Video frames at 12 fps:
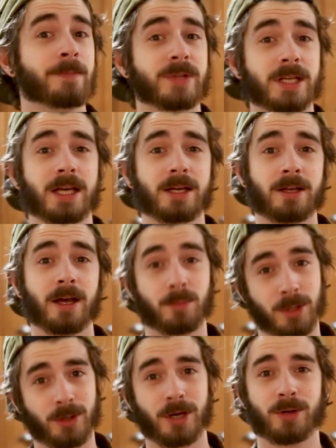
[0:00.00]
Today I'm
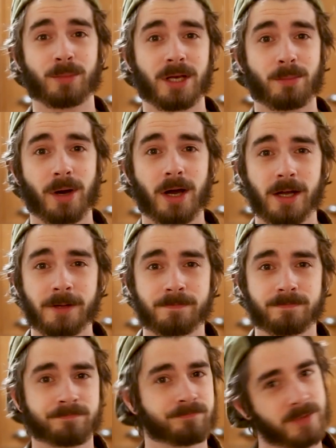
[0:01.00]
learning how to bake a pie,
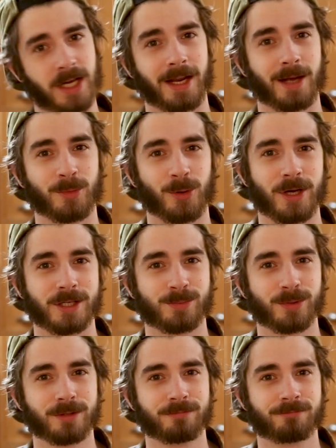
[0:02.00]
and I'm no expert.